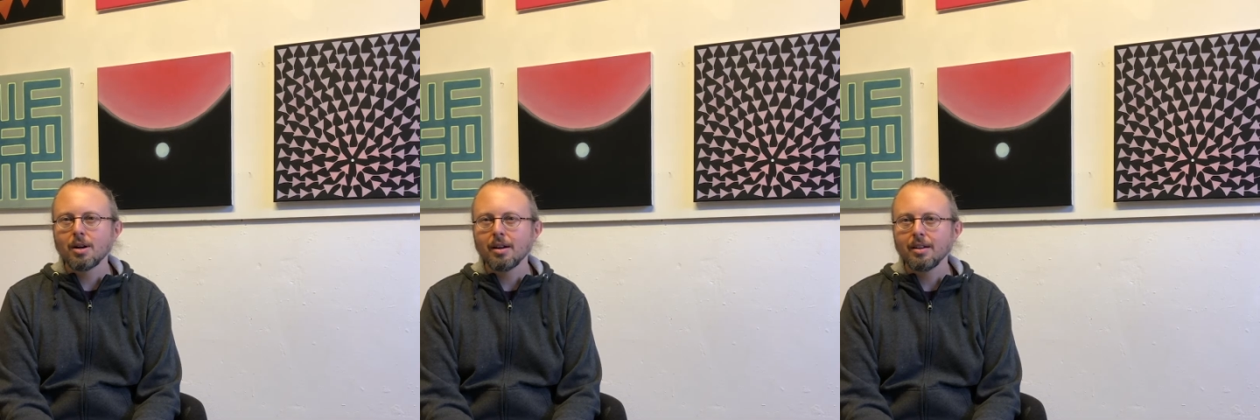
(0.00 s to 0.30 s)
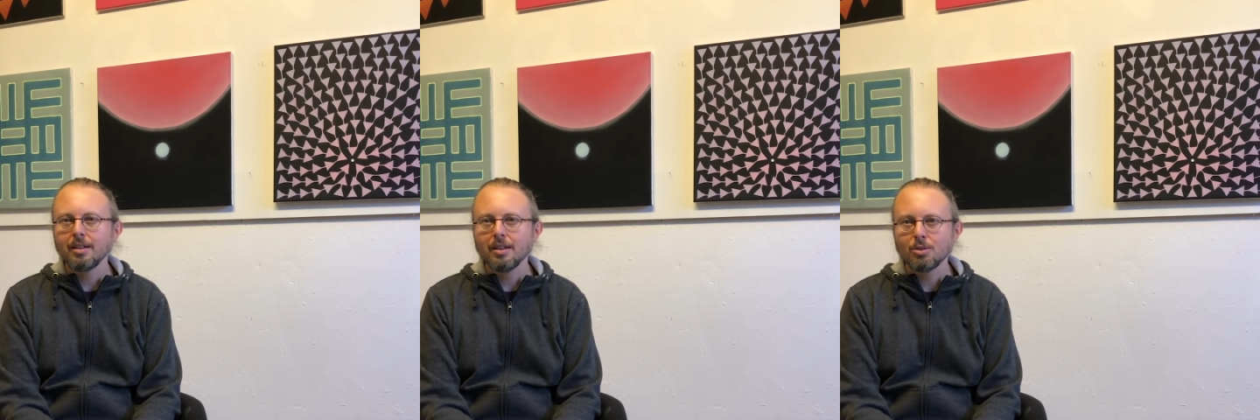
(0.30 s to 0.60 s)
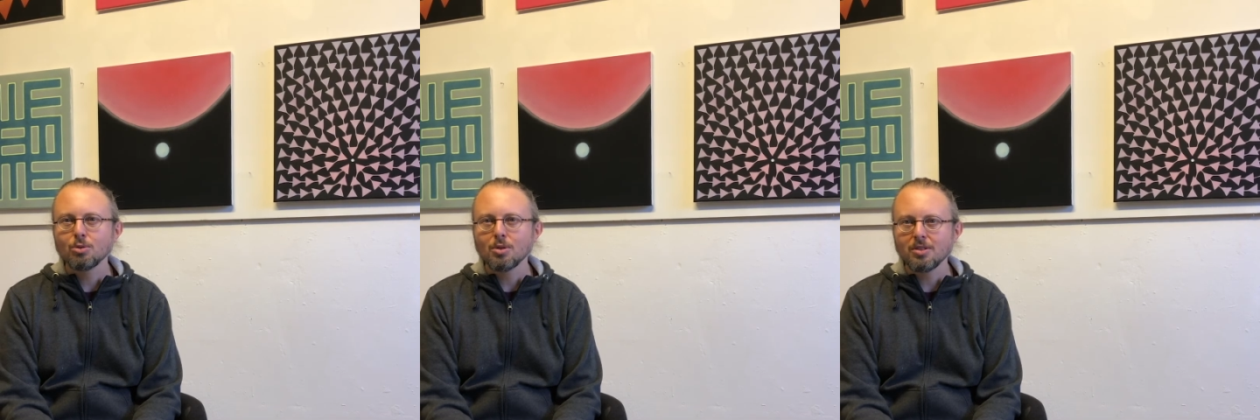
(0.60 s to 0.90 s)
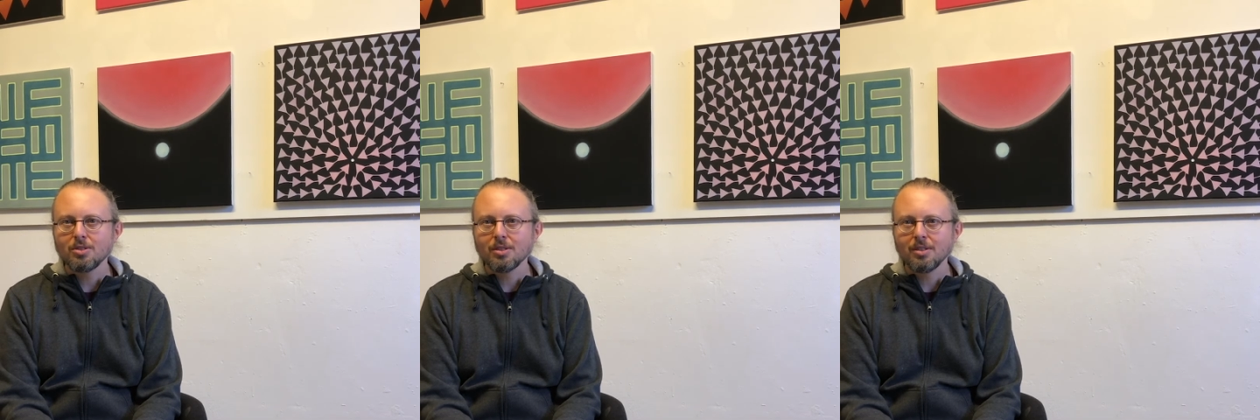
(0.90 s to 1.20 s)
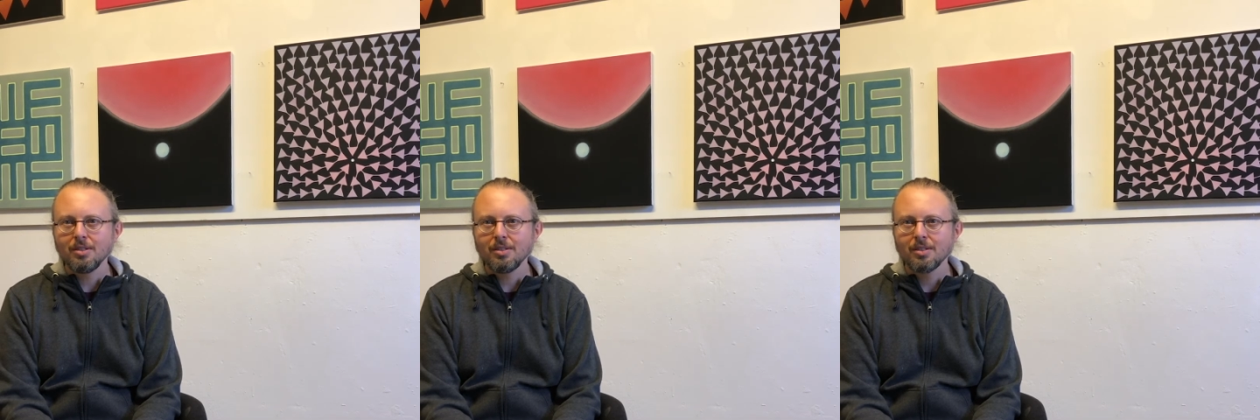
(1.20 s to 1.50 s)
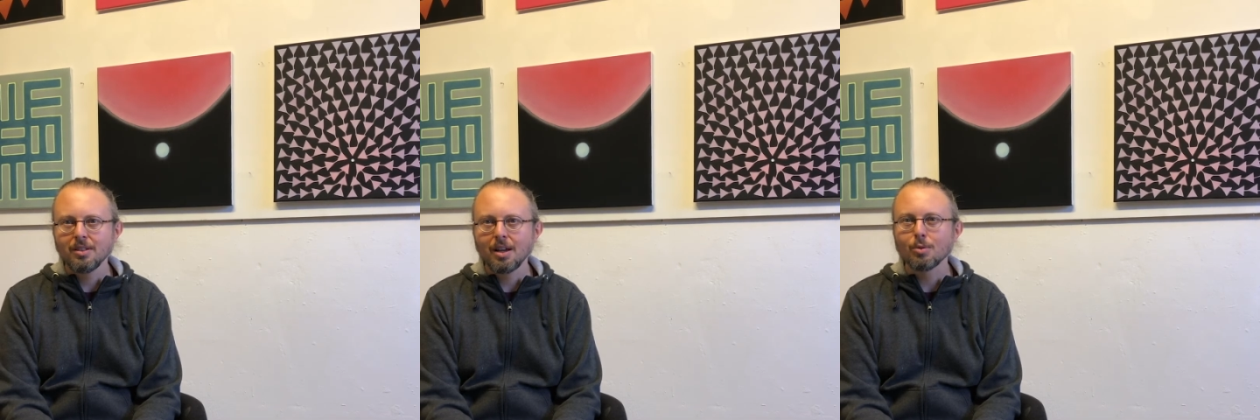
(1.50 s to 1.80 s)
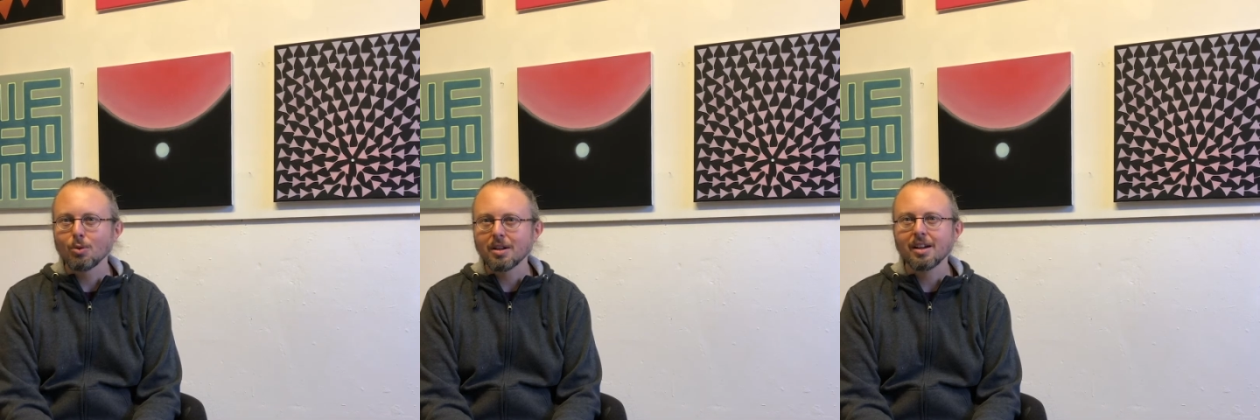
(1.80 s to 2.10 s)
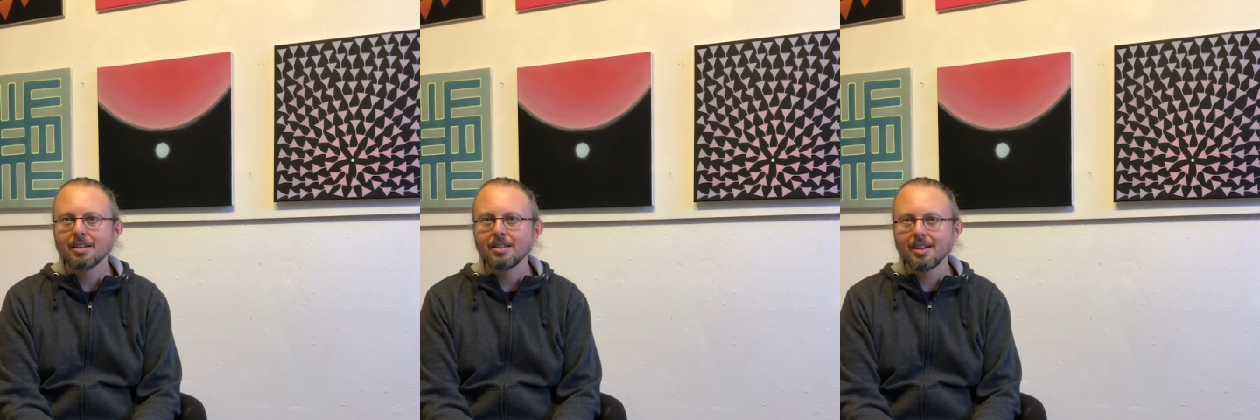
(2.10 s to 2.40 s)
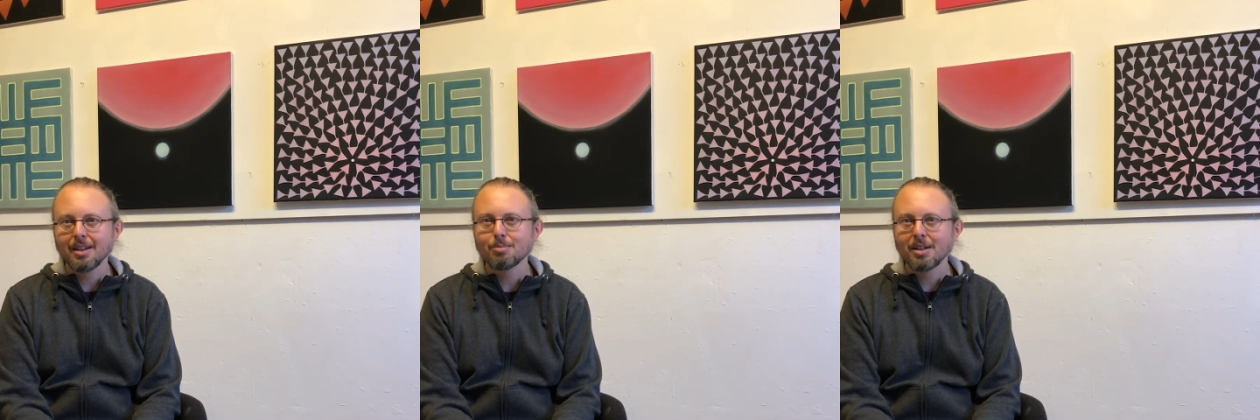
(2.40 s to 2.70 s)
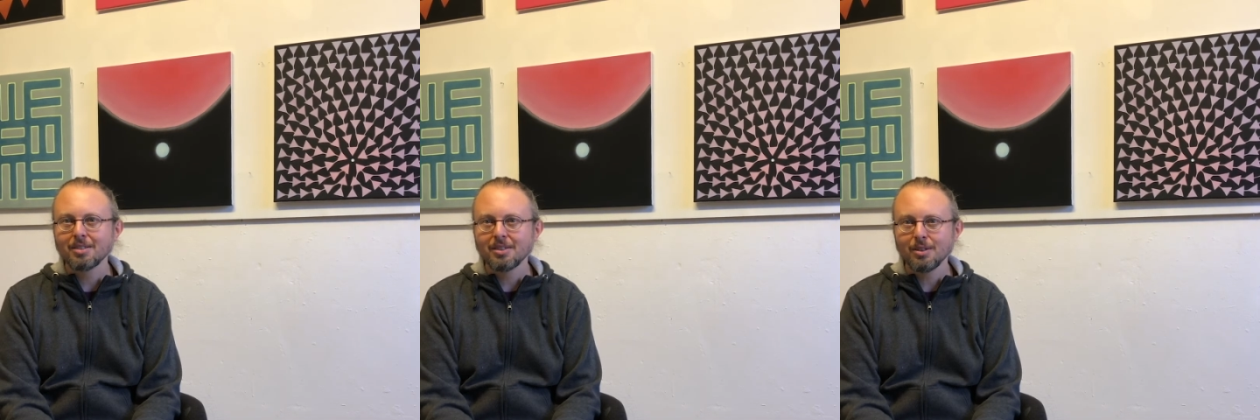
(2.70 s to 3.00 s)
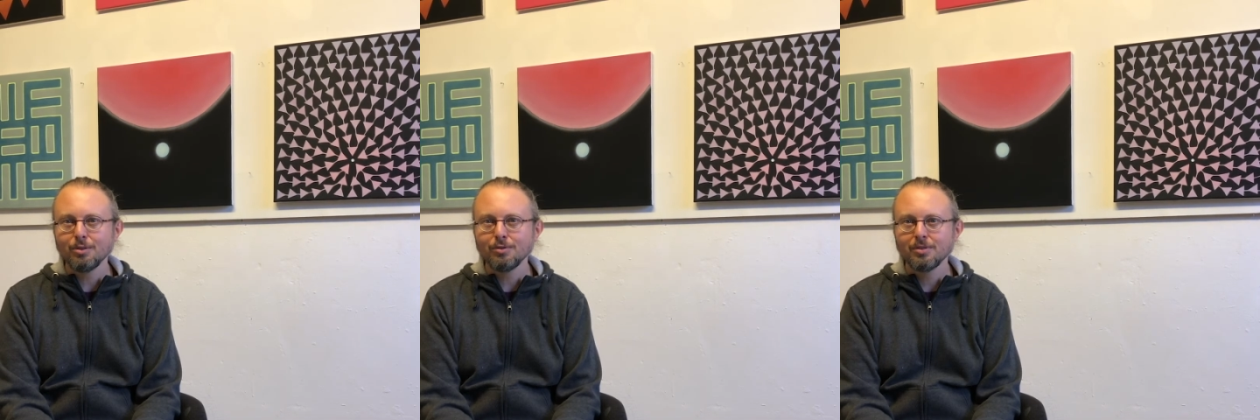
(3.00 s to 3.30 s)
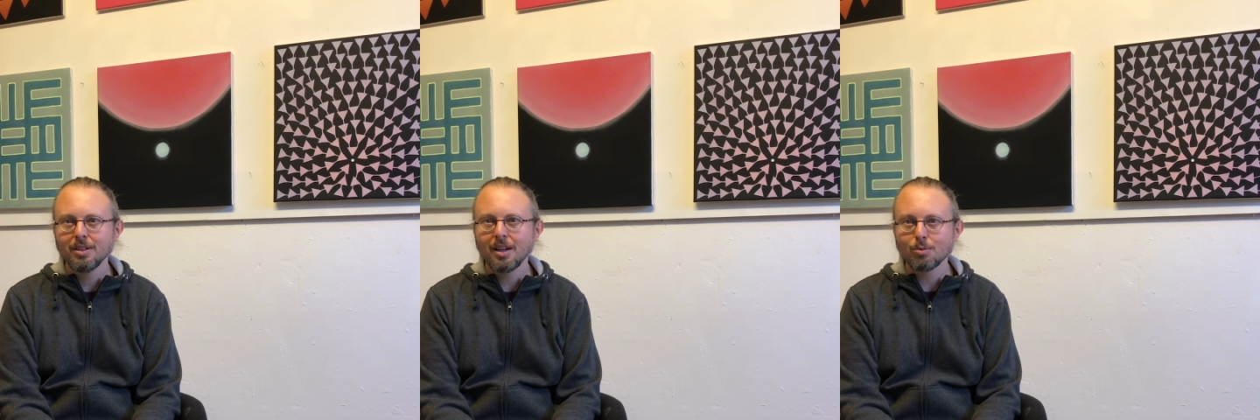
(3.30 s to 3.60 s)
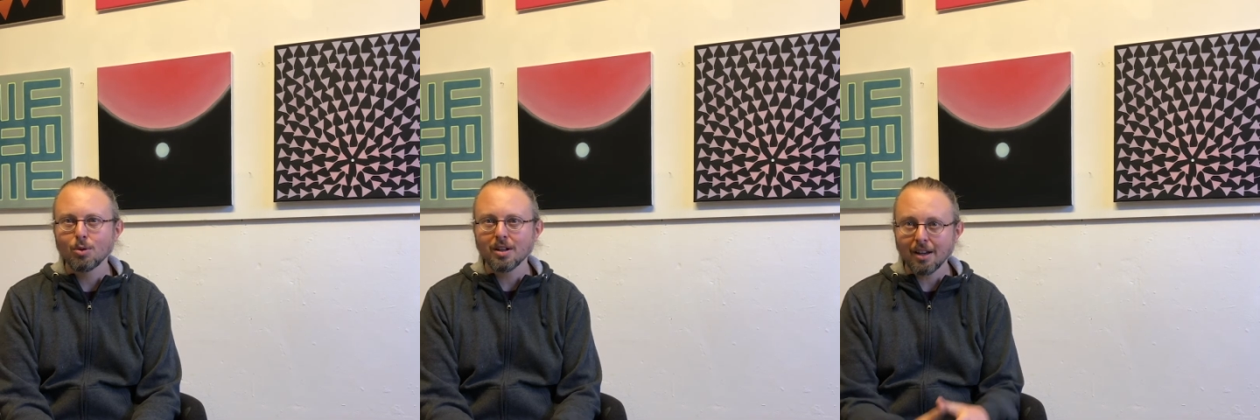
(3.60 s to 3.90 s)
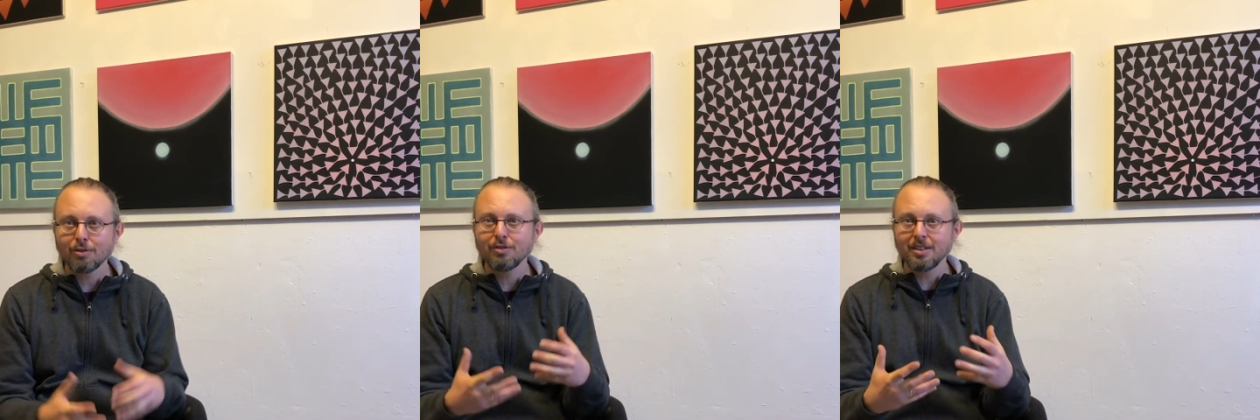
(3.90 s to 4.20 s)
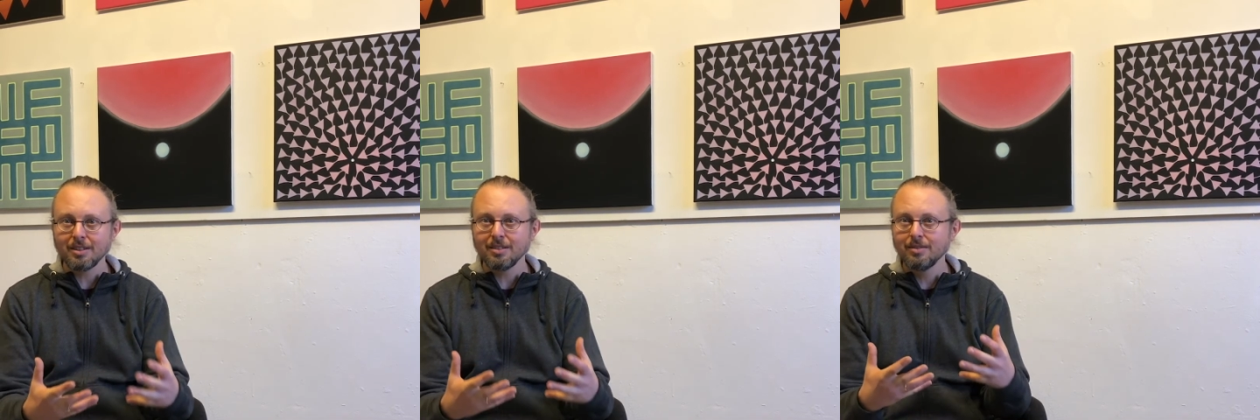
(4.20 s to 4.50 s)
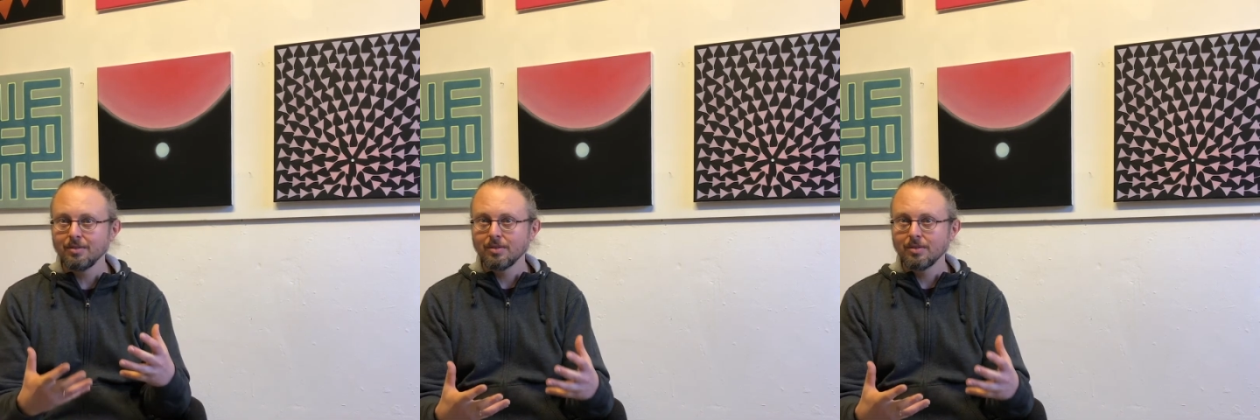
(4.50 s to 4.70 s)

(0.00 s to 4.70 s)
my intuition and what I like myself and what I feel